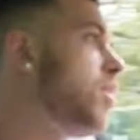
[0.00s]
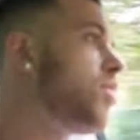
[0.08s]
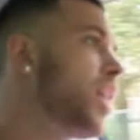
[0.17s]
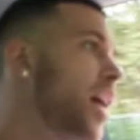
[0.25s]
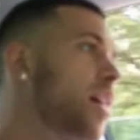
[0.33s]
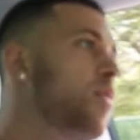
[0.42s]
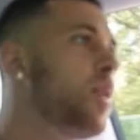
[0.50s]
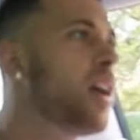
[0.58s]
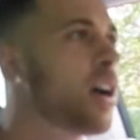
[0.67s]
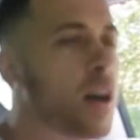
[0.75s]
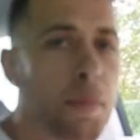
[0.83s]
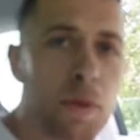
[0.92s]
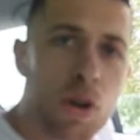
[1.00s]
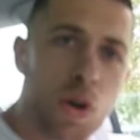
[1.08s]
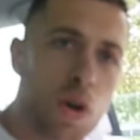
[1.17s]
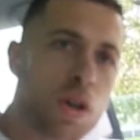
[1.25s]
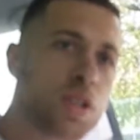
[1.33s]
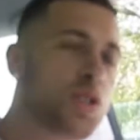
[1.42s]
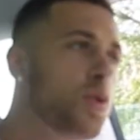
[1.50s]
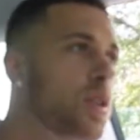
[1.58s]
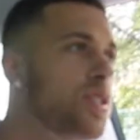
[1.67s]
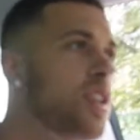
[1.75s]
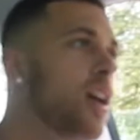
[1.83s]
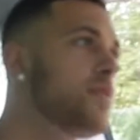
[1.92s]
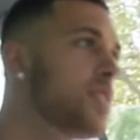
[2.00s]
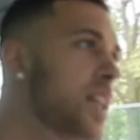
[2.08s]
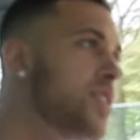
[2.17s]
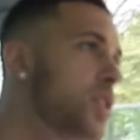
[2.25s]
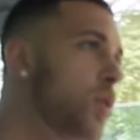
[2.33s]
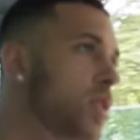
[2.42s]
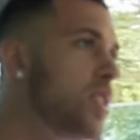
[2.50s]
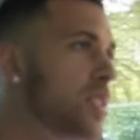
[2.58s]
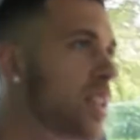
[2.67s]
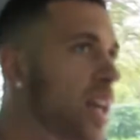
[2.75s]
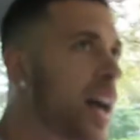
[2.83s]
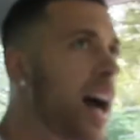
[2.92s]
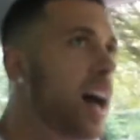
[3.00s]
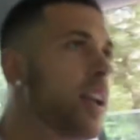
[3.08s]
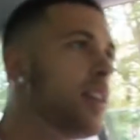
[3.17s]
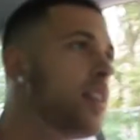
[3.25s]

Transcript: Okay, we got a couple of corners to ourselves. Let's see what this thing got.